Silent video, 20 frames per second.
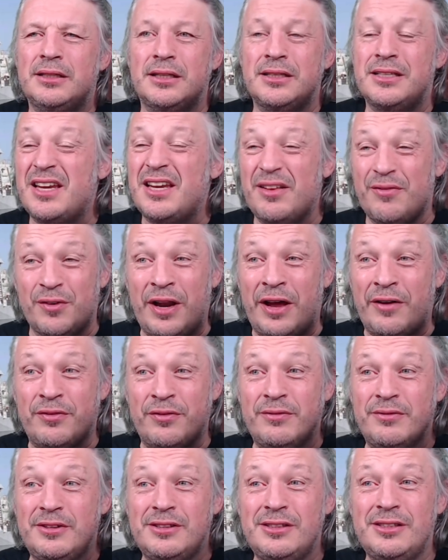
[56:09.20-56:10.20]
and I didn't even have
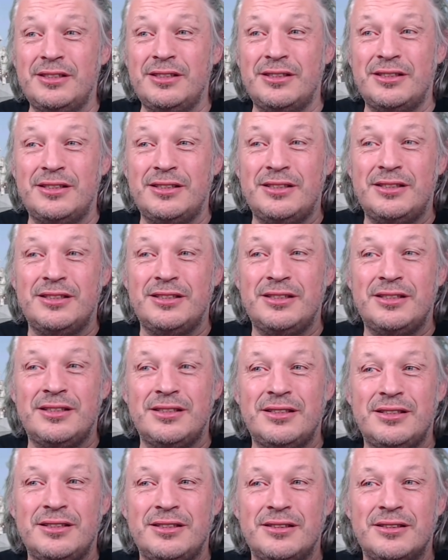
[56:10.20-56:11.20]
them. You didn't really,
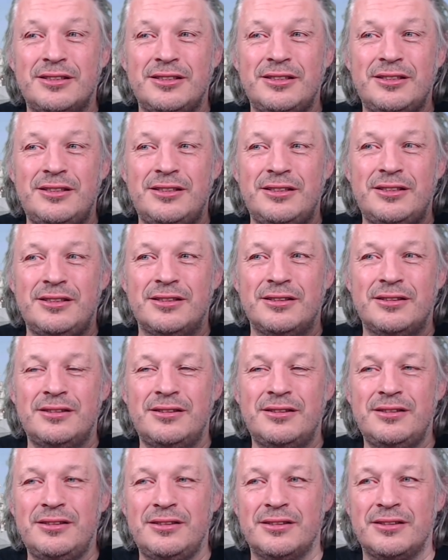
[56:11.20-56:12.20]
Richard. What did you
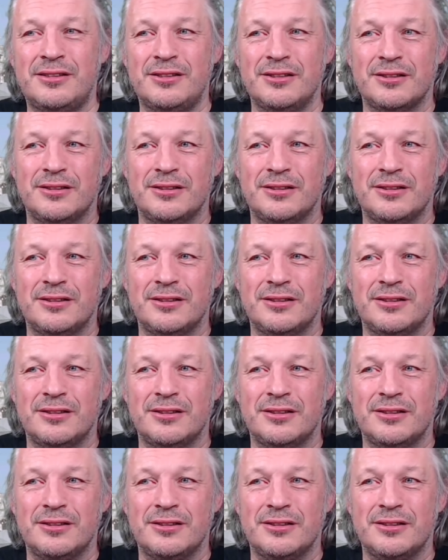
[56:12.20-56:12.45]
do? You just